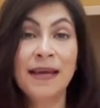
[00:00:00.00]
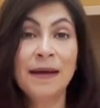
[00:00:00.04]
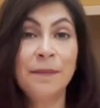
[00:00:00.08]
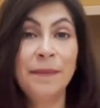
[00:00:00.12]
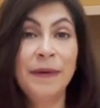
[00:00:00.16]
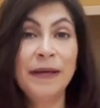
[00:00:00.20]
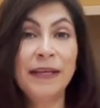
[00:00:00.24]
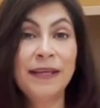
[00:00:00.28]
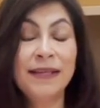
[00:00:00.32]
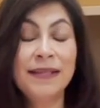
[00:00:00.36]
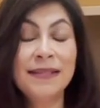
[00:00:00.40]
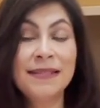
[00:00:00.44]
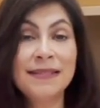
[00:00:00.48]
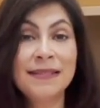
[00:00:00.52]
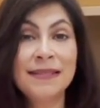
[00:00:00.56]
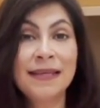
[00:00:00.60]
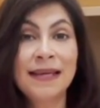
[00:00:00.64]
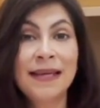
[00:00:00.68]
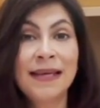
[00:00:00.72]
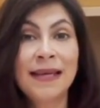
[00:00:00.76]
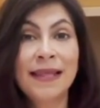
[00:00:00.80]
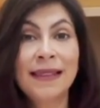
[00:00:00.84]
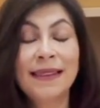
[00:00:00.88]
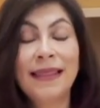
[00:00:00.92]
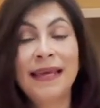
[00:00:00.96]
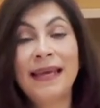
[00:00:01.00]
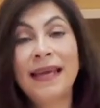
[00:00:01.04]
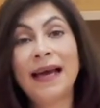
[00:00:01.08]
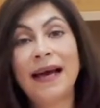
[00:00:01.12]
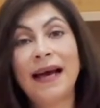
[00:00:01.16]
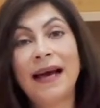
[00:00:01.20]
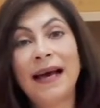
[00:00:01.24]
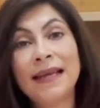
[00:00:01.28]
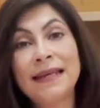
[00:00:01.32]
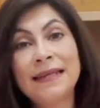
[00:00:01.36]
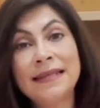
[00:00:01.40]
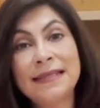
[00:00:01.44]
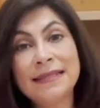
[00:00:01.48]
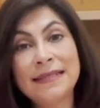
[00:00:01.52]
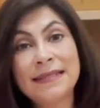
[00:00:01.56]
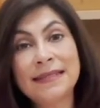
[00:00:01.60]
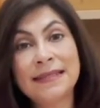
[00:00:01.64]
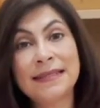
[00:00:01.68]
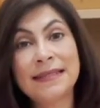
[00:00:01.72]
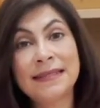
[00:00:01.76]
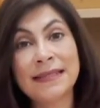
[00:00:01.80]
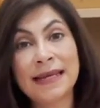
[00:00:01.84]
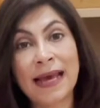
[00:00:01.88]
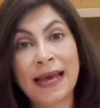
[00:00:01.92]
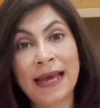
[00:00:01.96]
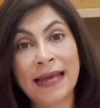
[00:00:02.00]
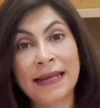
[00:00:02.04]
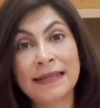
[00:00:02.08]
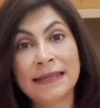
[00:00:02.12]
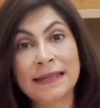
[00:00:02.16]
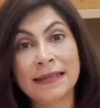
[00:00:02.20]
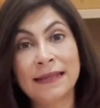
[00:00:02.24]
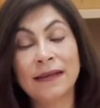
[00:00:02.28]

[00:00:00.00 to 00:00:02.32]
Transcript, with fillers: because they understand